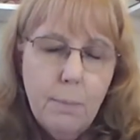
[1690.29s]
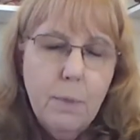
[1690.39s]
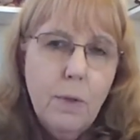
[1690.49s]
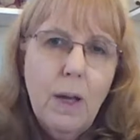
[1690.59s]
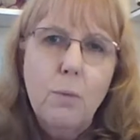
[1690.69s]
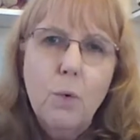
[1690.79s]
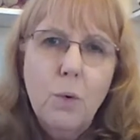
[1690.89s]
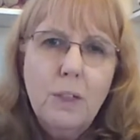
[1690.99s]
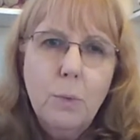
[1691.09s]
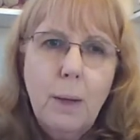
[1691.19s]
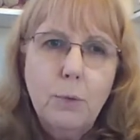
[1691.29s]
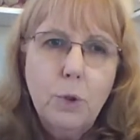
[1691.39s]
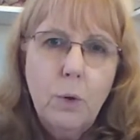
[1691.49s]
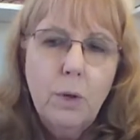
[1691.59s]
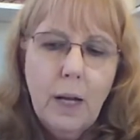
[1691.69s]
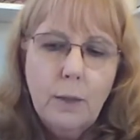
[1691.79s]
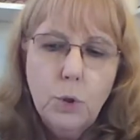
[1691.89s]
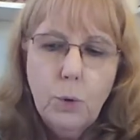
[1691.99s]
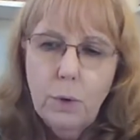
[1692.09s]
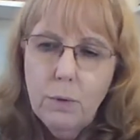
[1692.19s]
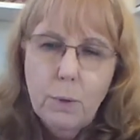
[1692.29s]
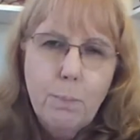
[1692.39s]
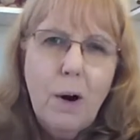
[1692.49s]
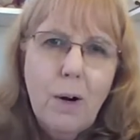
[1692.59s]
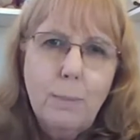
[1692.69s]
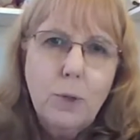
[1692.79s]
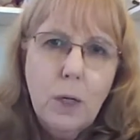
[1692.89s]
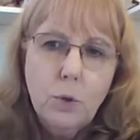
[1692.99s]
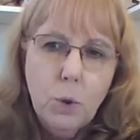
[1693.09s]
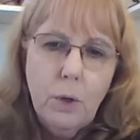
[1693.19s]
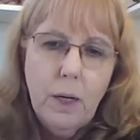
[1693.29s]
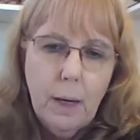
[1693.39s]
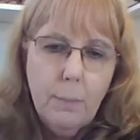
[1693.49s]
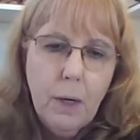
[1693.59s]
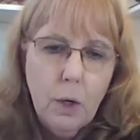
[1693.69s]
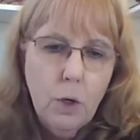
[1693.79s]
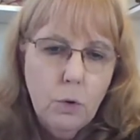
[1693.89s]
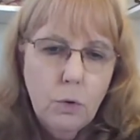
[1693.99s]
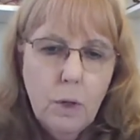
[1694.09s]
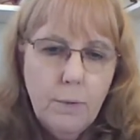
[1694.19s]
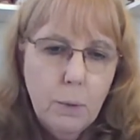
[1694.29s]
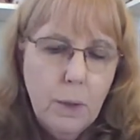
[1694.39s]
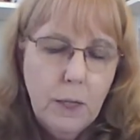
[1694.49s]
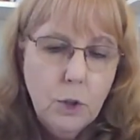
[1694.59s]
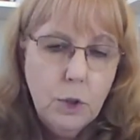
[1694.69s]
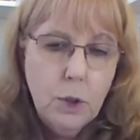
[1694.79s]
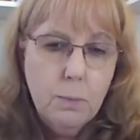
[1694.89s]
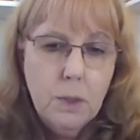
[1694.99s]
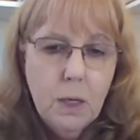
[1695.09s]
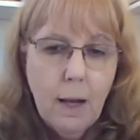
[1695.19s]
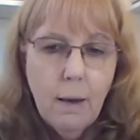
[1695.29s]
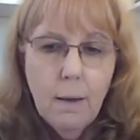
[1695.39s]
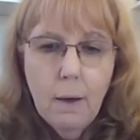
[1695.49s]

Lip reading: and the reason why I'm the part I'm going to shorten, I'm not going to do love and relationships today.